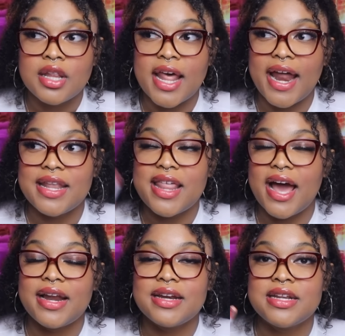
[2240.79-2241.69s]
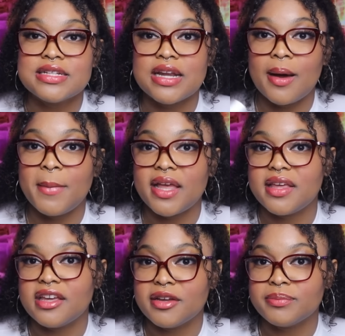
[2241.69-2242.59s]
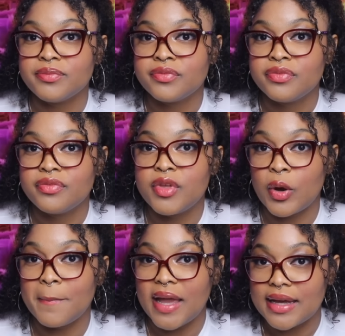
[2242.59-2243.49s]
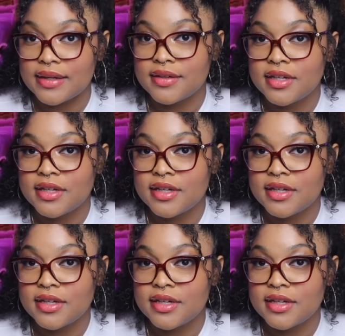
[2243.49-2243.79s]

that that does not make him your man.